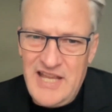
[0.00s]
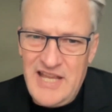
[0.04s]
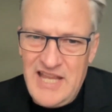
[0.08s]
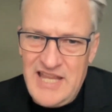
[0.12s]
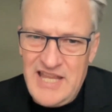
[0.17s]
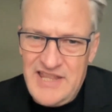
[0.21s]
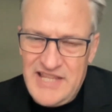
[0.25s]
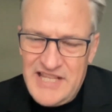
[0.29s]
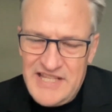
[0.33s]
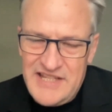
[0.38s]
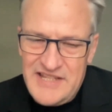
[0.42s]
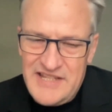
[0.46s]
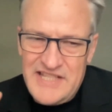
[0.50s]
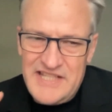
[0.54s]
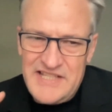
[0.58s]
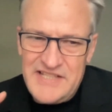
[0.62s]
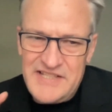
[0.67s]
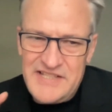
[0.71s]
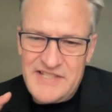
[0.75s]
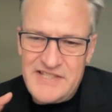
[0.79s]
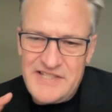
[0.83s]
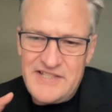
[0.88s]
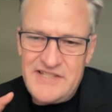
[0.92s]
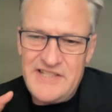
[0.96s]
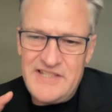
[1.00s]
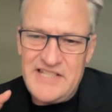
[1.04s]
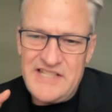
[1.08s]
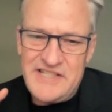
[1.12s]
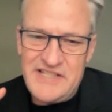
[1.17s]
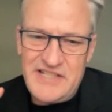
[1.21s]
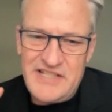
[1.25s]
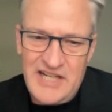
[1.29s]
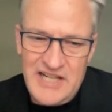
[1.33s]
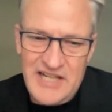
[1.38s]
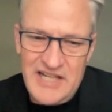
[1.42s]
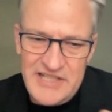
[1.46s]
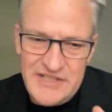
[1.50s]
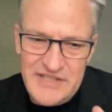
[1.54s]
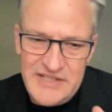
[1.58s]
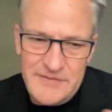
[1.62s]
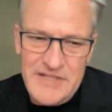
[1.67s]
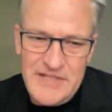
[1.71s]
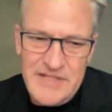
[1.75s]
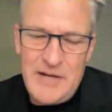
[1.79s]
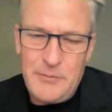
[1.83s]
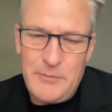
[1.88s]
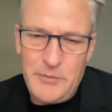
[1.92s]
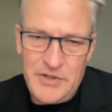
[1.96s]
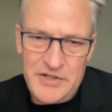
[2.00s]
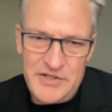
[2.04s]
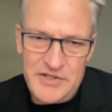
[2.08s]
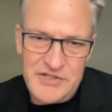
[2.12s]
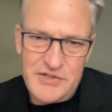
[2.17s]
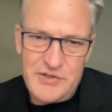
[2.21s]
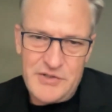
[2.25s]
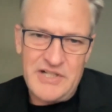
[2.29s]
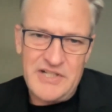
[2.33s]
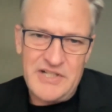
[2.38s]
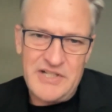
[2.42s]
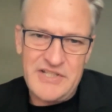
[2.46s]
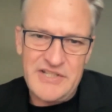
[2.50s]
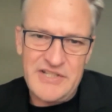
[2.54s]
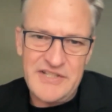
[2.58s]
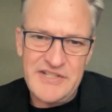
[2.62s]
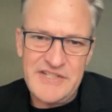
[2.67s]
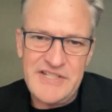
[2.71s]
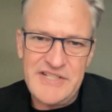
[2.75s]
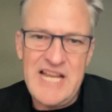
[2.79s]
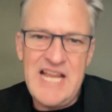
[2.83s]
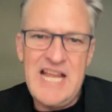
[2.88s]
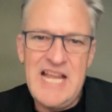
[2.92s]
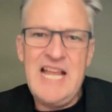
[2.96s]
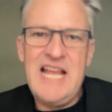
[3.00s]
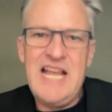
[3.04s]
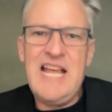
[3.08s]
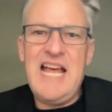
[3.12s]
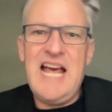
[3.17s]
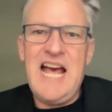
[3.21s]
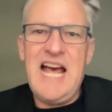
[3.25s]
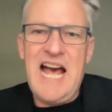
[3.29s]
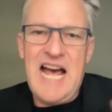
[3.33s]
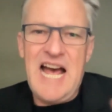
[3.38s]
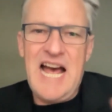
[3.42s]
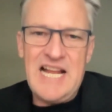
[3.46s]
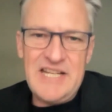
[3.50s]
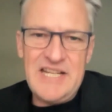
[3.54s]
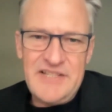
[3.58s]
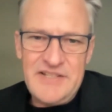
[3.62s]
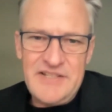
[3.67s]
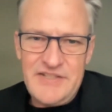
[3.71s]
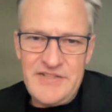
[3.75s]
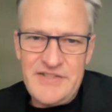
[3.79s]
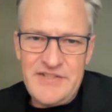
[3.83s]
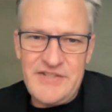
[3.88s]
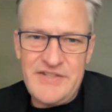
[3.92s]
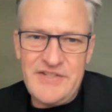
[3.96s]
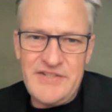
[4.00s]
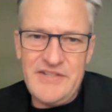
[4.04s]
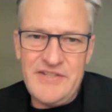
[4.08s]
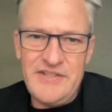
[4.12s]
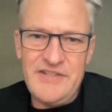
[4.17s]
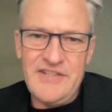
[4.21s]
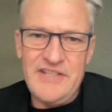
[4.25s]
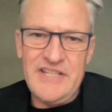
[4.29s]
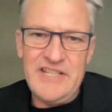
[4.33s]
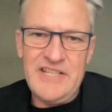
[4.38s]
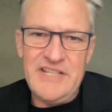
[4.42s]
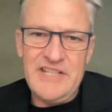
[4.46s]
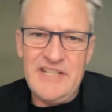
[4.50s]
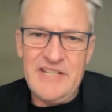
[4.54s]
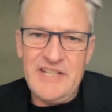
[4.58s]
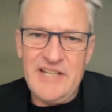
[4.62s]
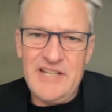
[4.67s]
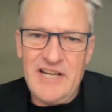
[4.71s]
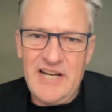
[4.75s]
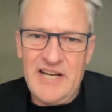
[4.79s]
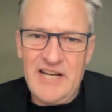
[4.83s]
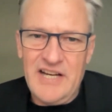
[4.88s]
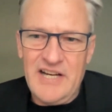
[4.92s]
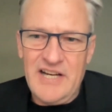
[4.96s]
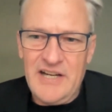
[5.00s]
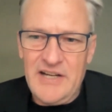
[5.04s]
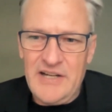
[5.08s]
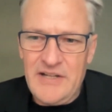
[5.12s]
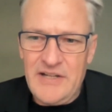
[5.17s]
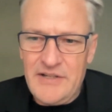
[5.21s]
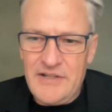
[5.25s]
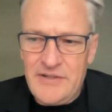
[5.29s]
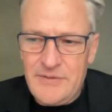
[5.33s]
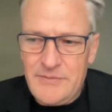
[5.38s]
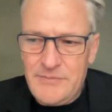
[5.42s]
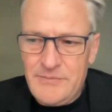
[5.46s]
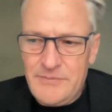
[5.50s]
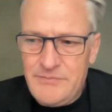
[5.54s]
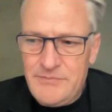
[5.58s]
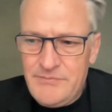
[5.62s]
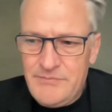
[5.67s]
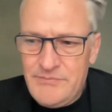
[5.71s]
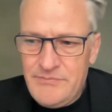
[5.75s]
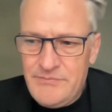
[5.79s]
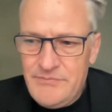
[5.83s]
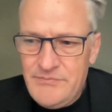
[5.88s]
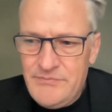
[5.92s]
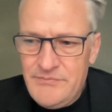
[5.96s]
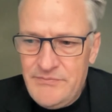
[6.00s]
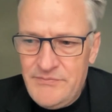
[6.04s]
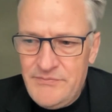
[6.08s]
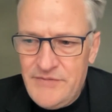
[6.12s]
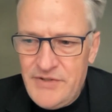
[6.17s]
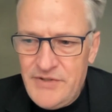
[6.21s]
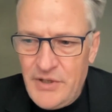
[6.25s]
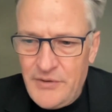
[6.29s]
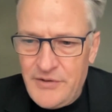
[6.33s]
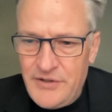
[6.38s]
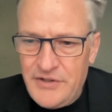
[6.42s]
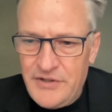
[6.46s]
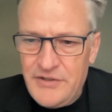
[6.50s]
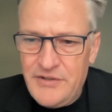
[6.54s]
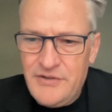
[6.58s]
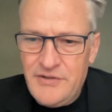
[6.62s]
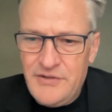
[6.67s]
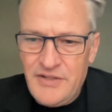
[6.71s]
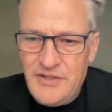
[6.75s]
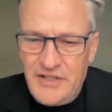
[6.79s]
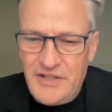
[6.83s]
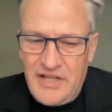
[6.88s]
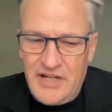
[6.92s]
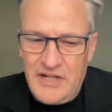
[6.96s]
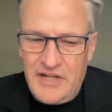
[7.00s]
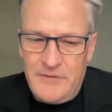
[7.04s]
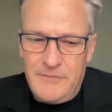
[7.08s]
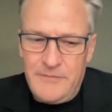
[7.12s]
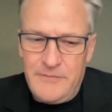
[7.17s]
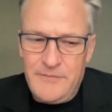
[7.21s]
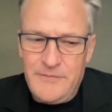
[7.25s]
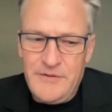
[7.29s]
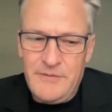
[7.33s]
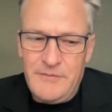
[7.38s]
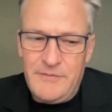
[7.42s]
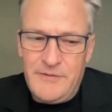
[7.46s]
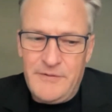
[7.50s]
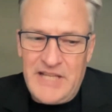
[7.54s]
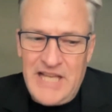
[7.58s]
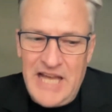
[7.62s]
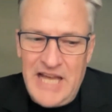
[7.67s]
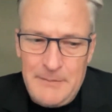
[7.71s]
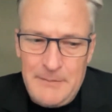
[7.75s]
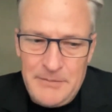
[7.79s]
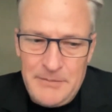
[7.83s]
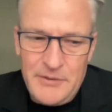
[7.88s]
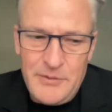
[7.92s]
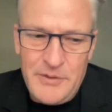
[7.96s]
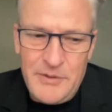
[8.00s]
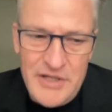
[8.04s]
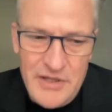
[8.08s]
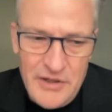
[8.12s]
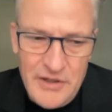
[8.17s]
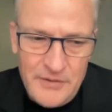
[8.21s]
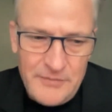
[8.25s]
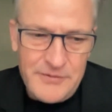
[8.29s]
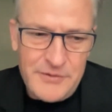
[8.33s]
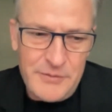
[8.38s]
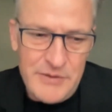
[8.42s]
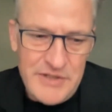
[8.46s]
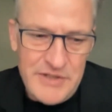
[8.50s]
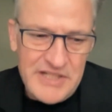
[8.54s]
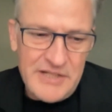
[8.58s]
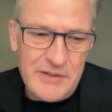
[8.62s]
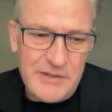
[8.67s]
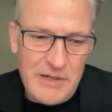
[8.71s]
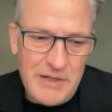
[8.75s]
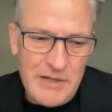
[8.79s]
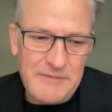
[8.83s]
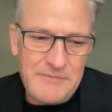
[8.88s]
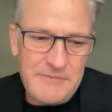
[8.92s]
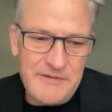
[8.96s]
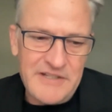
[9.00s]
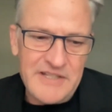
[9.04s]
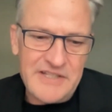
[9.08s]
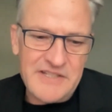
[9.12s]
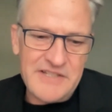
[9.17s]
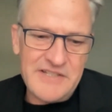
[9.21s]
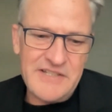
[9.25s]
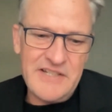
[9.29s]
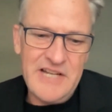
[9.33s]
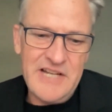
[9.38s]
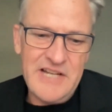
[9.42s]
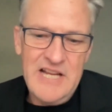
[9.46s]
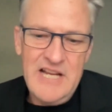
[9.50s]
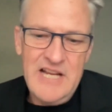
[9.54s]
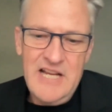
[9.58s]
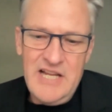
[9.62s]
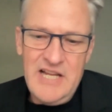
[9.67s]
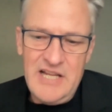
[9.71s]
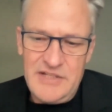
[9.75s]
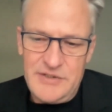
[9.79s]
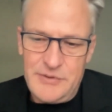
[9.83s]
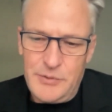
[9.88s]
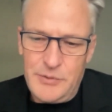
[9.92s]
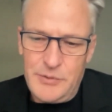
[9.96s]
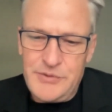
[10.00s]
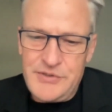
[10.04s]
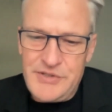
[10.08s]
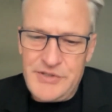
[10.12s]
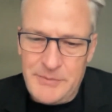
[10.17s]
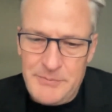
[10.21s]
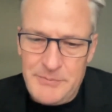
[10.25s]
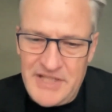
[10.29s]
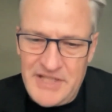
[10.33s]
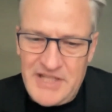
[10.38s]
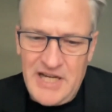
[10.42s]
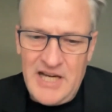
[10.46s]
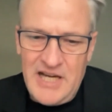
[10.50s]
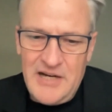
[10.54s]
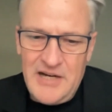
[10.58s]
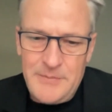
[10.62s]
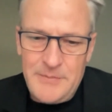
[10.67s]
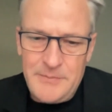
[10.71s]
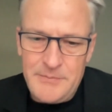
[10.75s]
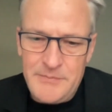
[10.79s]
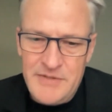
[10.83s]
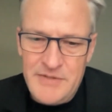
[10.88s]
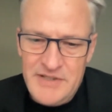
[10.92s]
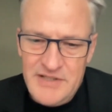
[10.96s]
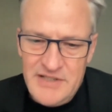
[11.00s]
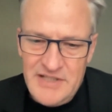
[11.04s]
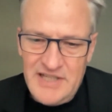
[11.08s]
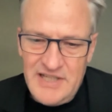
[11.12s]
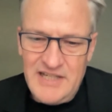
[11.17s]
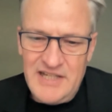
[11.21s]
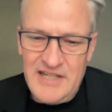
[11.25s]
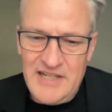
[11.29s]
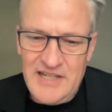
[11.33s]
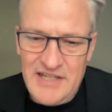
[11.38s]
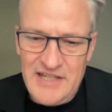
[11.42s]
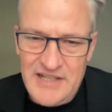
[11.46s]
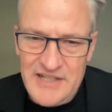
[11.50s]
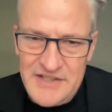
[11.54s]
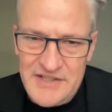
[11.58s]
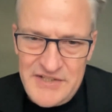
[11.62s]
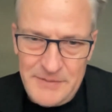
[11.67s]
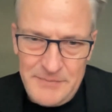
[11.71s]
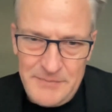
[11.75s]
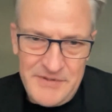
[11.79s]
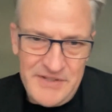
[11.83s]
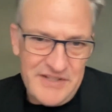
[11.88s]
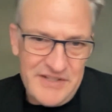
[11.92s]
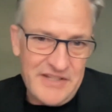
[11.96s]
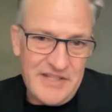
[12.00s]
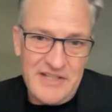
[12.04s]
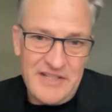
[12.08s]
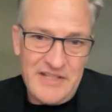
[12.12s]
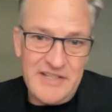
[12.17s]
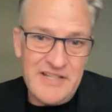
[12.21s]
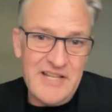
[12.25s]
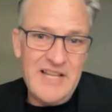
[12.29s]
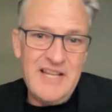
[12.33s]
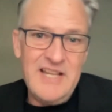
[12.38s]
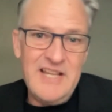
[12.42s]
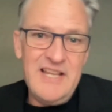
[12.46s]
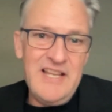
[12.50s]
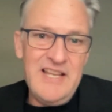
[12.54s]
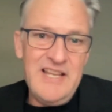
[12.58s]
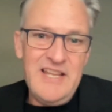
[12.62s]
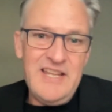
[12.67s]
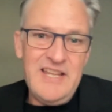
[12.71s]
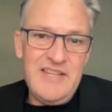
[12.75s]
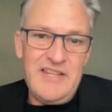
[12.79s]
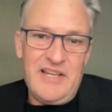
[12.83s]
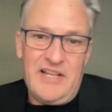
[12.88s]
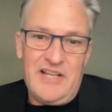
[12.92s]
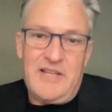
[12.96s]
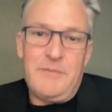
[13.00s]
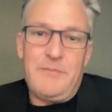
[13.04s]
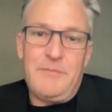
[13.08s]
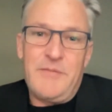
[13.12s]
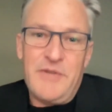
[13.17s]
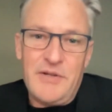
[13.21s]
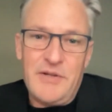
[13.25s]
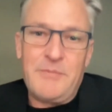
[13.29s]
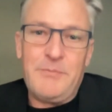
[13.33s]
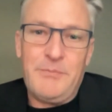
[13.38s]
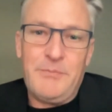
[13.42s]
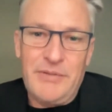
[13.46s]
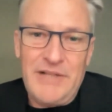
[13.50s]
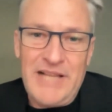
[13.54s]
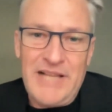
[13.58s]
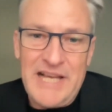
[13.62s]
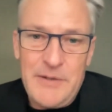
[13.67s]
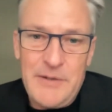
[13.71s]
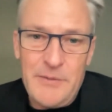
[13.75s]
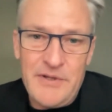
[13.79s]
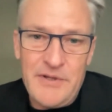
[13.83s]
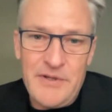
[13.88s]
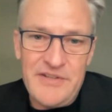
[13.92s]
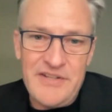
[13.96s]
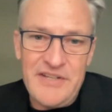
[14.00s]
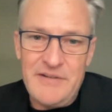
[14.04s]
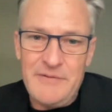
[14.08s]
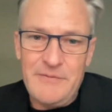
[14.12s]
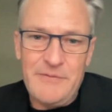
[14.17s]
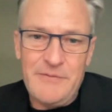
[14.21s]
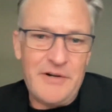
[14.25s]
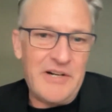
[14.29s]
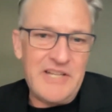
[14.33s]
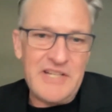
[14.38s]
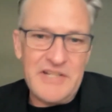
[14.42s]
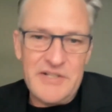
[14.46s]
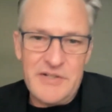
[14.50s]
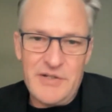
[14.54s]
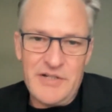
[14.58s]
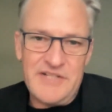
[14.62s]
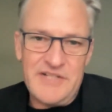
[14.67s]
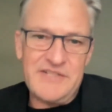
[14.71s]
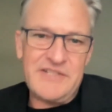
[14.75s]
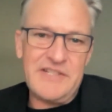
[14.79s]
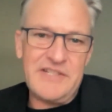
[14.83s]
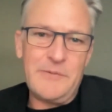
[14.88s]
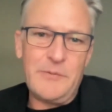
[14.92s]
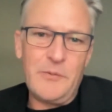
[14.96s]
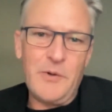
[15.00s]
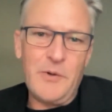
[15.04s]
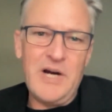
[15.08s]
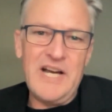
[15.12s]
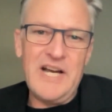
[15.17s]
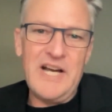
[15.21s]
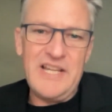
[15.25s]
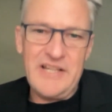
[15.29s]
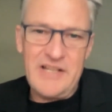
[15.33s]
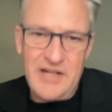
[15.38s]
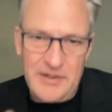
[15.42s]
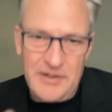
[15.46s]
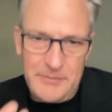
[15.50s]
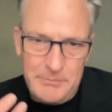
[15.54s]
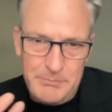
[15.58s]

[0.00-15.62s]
these kind of network structures and the the kind of the vocabulary of 3D graphics has also become something that you can play with in a very interesting way, kind of